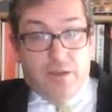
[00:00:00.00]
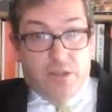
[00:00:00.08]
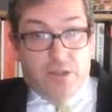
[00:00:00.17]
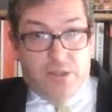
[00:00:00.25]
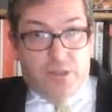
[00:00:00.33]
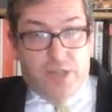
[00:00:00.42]

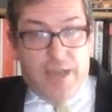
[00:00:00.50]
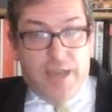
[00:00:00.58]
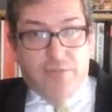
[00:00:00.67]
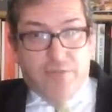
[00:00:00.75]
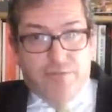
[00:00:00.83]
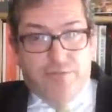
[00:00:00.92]
she's the
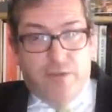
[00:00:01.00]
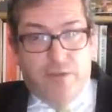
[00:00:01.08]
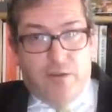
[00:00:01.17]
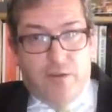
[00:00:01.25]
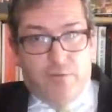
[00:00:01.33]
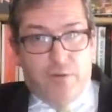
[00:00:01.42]
chair of
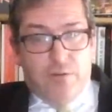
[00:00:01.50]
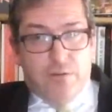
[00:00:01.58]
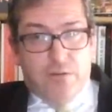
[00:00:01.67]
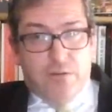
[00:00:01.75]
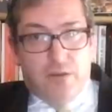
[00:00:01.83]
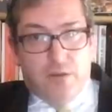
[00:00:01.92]
of one of
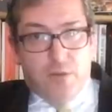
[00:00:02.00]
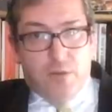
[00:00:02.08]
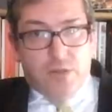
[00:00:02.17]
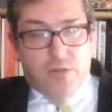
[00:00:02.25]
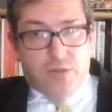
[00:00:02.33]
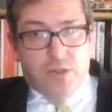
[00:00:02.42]
the
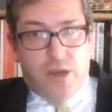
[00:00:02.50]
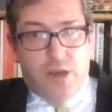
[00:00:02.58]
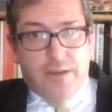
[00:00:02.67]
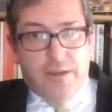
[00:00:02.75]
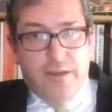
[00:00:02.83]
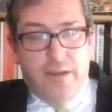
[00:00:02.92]
commissions on
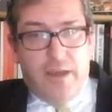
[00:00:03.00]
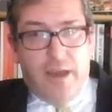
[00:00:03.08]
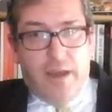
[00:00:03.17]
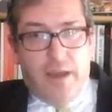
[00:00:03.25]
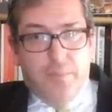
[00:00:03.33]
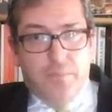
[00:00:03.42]
China.
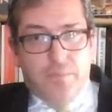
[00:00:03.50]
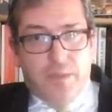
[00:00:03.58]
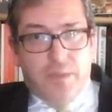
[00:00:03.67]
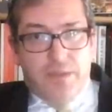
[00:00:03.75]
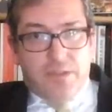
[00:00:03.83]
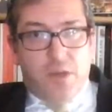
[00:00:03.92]
Um,
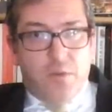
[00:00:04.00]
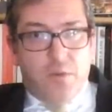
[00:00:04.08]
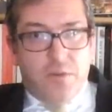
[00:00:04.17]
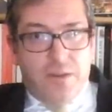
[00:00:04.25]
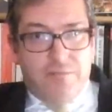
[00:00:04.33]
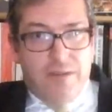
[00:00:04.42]

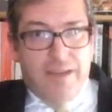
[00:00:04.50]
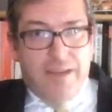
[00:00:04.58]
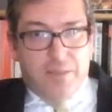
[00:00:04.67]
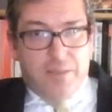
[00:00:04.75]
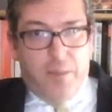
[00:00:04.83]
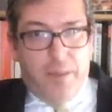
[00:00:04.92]
so it
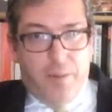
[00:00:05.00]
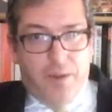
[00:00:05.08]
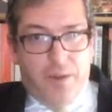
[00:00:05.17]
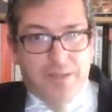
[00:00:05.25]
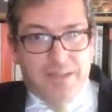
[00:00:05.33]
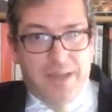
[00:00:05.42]
really is a
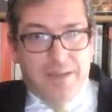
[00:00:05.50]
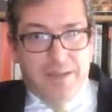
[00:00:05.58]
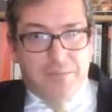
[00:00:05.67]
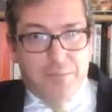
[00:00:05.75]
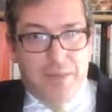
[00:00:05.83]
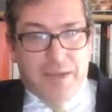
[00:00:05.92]

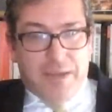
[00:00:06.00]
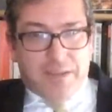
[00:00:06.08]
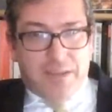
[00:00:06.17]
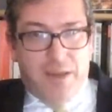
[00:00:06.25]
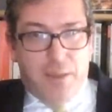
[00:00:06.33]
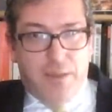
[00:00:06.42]
bipartisan
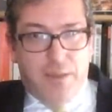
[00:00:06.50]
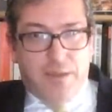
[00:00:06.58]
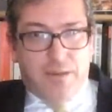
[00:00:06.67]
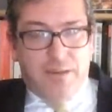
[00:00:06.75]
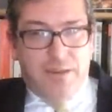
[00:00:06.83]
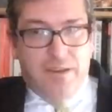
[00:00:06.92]
mix, and I
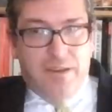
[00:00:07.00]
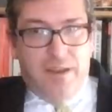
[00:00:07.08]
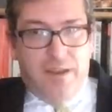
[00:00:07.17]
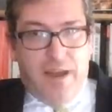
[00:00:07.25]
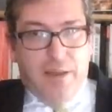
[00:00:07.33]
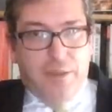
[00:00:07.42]
think
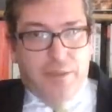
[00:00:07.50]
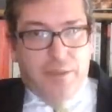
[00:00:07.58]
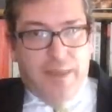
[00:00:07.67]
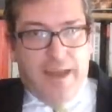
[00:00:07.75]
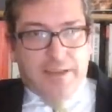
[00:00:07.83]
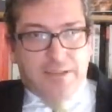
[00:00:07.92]
I
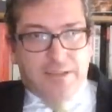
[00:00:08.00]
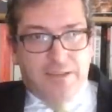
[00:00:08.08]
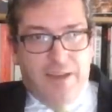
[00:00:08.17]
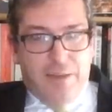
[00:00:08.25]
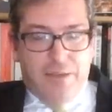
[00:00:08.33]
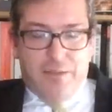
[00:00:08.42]
think that
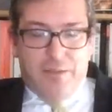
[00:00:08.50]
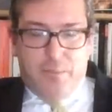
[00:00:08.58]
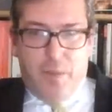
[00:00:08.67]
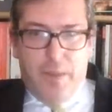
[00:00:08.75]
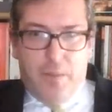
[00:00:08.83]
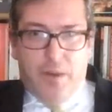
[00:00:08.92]
I think the
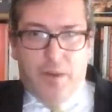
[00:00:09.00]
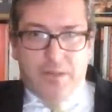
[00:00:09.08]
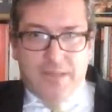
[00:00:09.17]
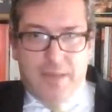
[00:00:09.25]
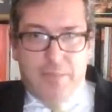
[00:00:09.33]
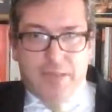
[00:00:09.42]

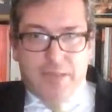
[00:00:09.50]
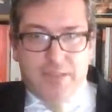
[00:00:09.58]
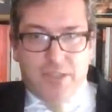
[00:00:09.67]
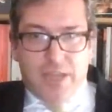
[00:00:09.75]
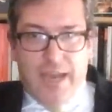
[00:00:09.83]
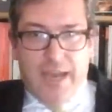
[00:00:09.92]
bipartisan
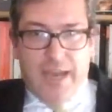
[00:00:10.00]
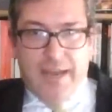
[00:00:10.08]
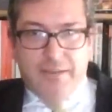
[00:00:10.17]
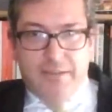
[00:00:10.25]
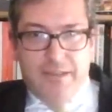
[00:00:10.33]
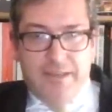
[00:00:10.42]
message
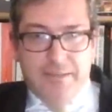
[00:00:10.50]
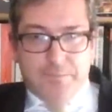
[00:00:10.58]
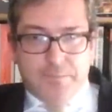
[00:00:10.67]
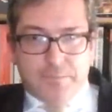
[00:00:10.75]
and the